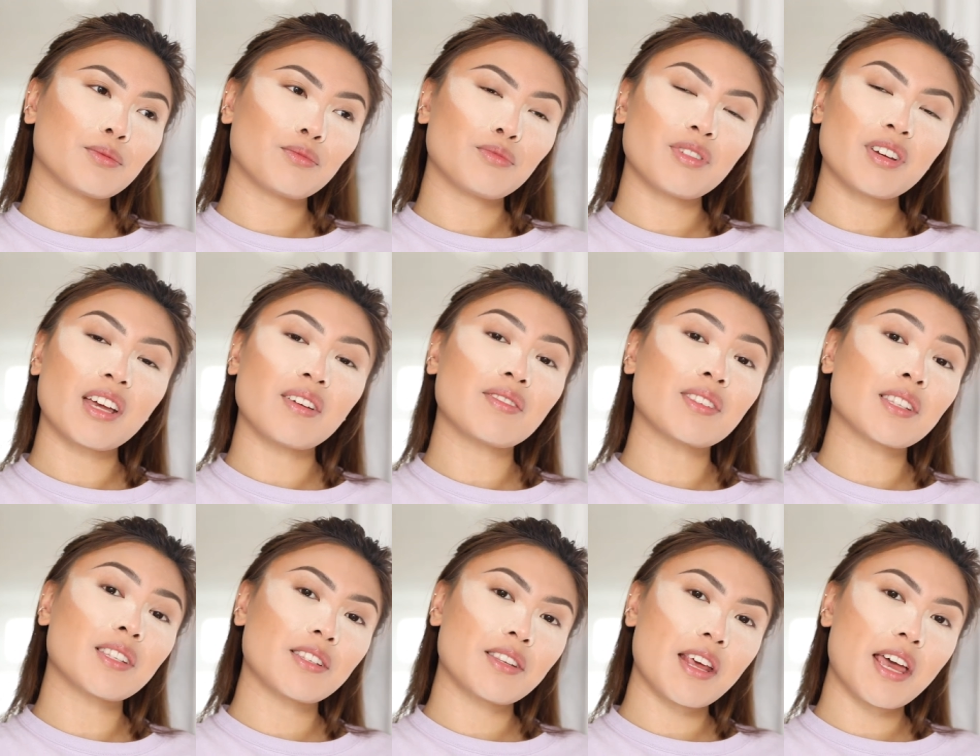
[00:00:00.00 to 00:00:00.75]
We have
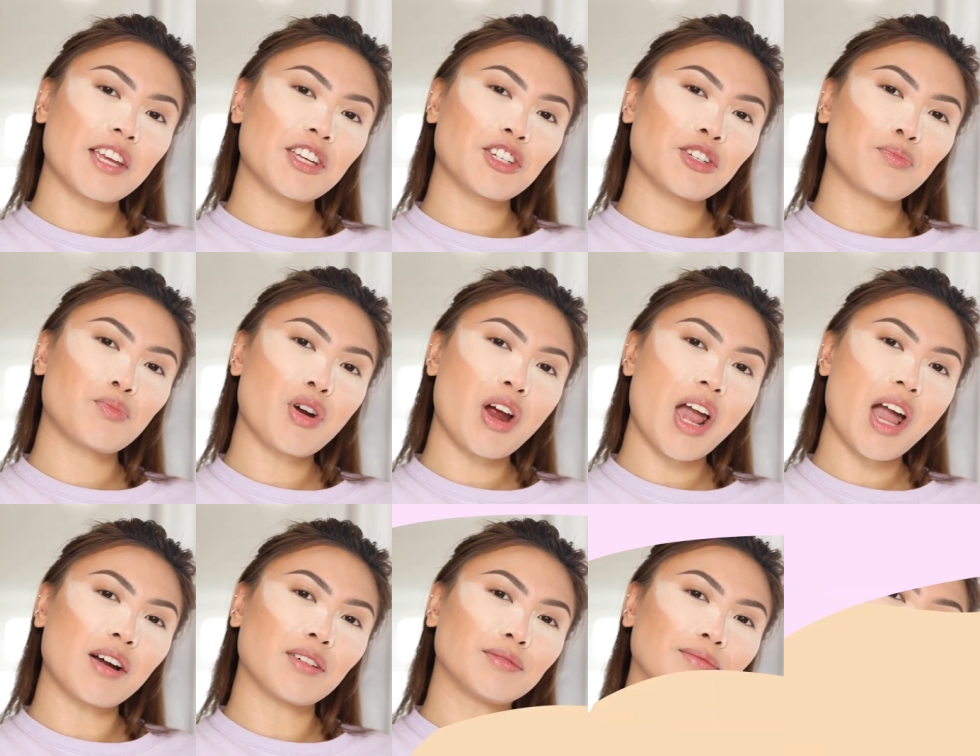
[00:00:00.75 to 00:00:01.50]
a snatched
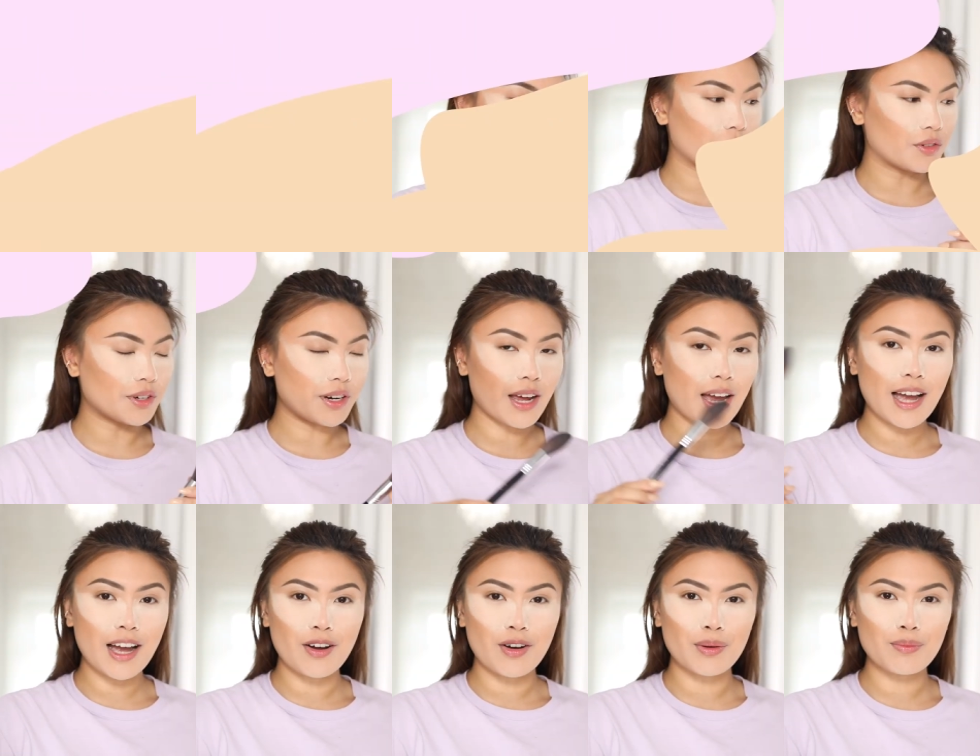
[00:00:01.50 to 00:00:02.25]
brow. So
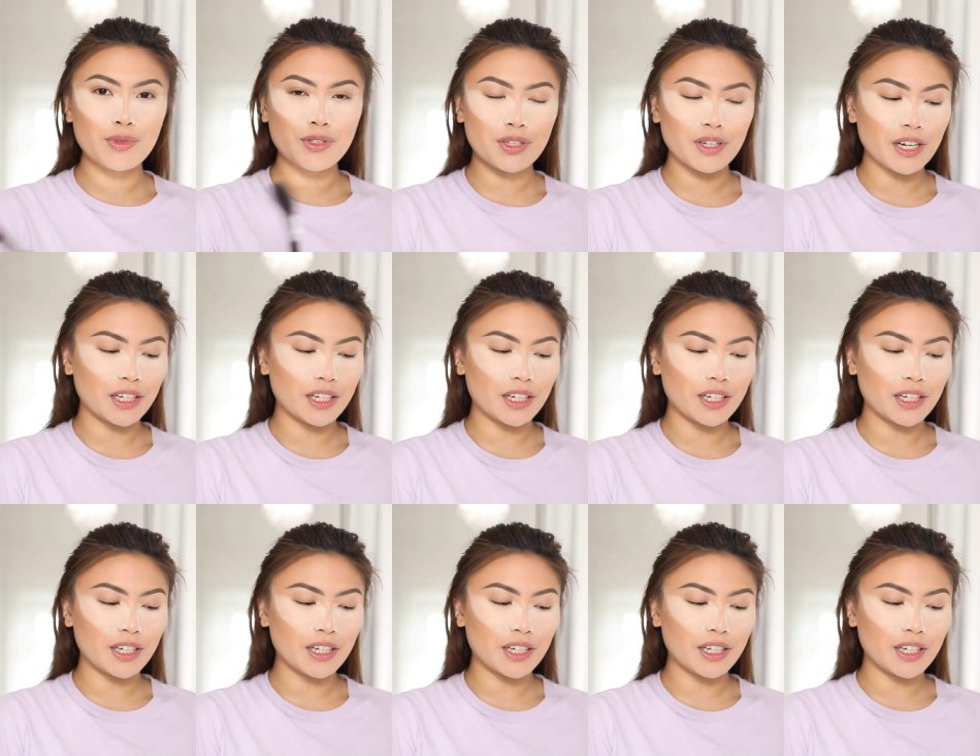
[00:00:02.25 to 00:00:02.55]
now I'm just